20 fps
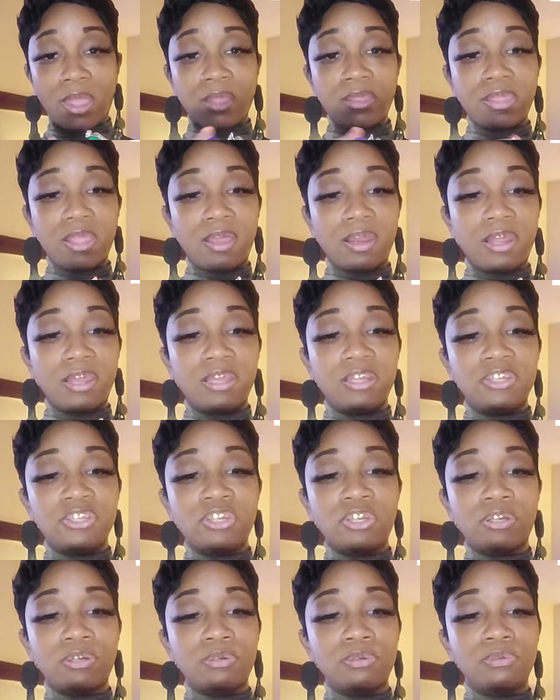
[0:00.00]
I thought I had
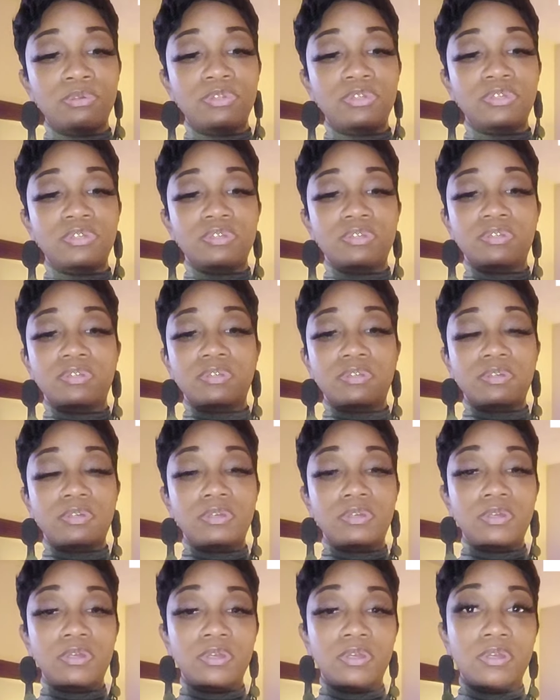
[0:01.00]
chose
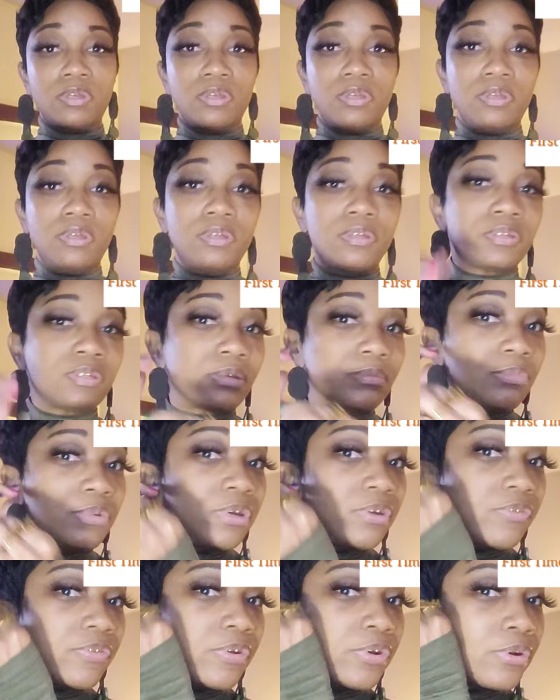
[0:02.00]
some
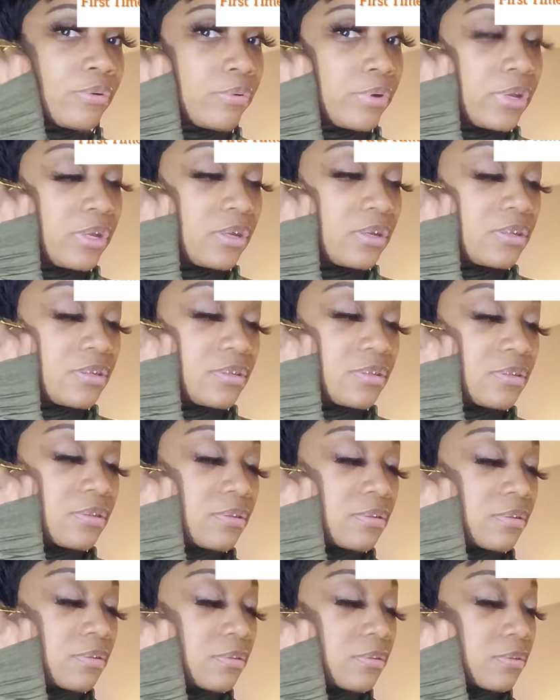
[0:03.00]
different earrings
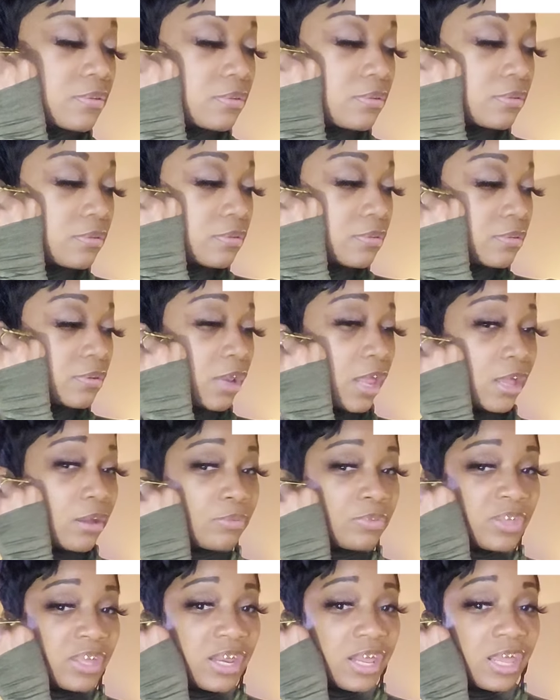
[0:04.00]

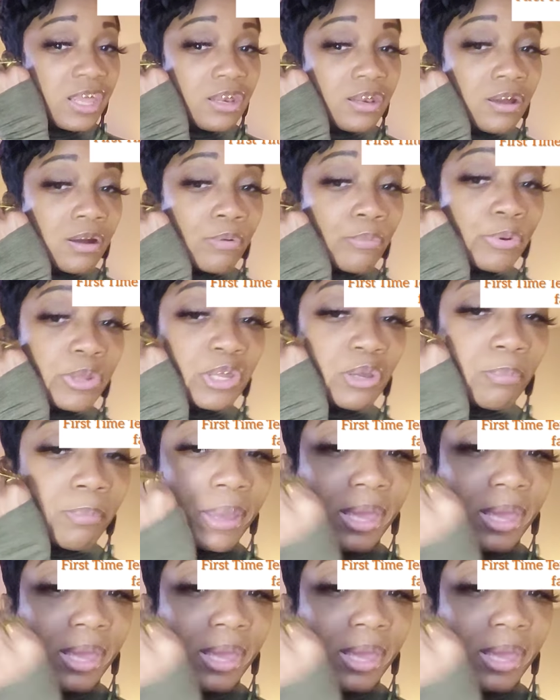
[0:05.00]
like that had a real